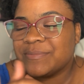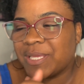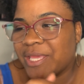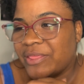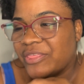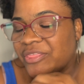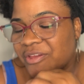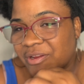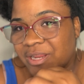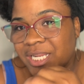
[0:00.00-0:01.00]
May
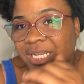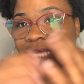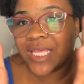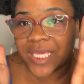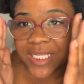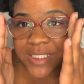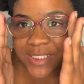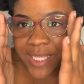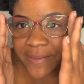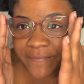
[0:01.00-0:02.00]
3rd. It is
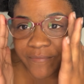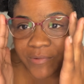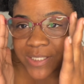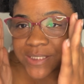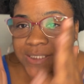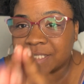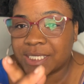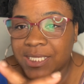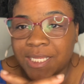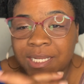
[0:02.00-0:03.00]
day
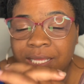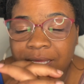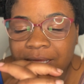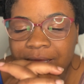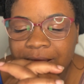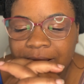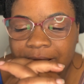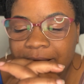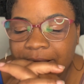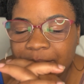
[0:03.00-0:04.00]
14.
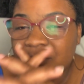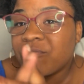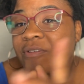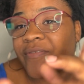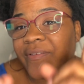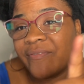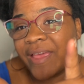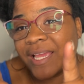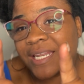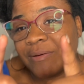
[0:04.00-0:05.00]
Little fun
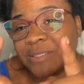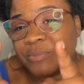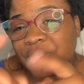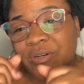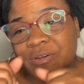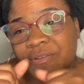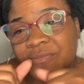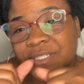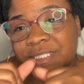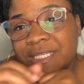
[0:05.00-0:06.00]
fact, I was born on the
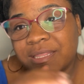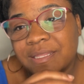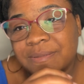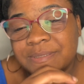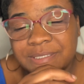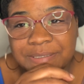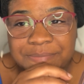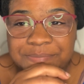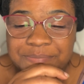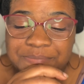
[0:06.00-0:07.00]
14th.
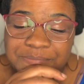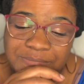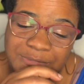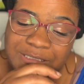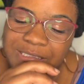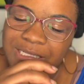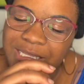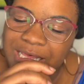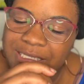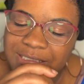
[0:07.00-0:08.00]
So
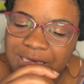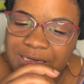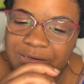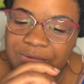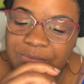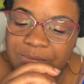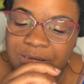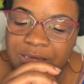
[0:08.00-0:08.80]
that's kind of dope.